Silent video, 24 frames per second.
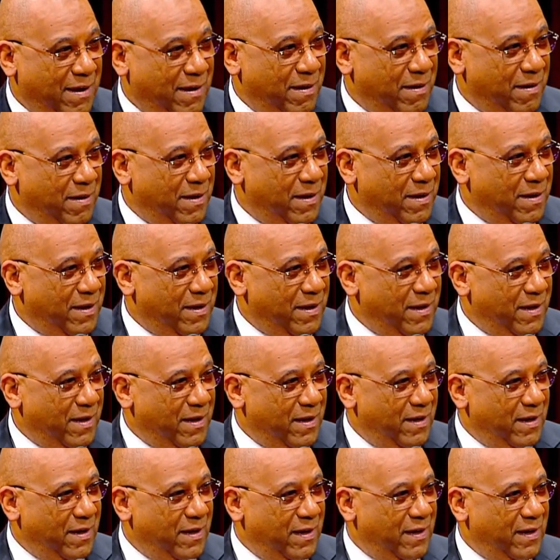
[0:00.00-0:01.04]

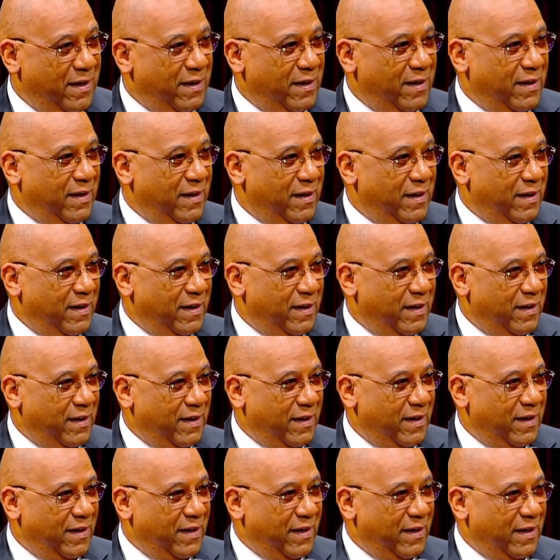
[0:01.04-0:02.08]

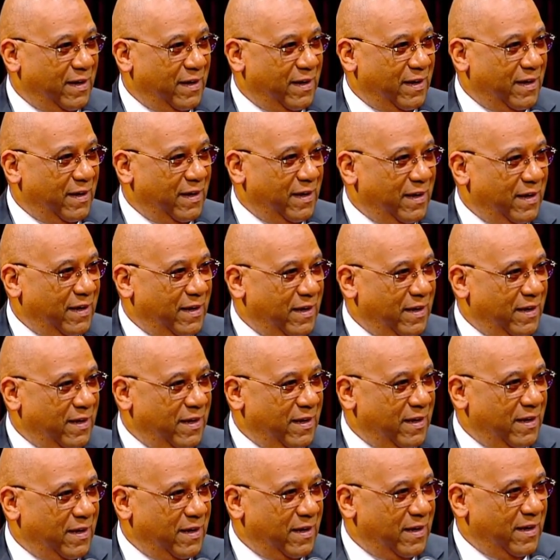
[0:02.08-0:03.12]

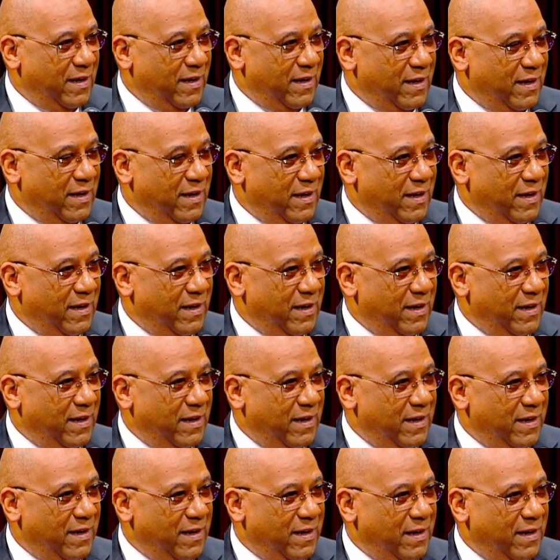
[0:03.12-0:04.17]

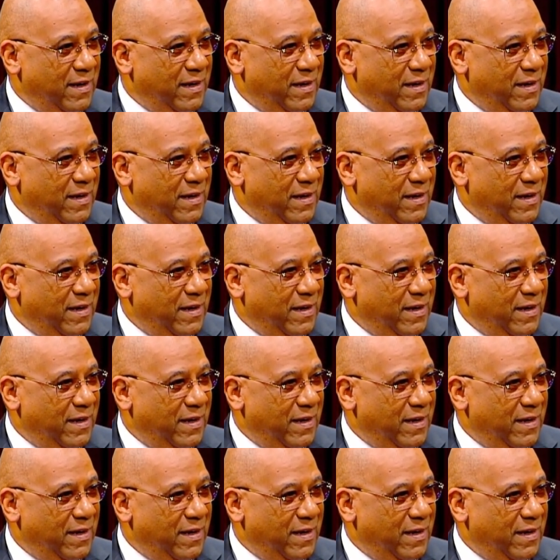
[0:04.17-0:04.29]
No one is speaking in this clip.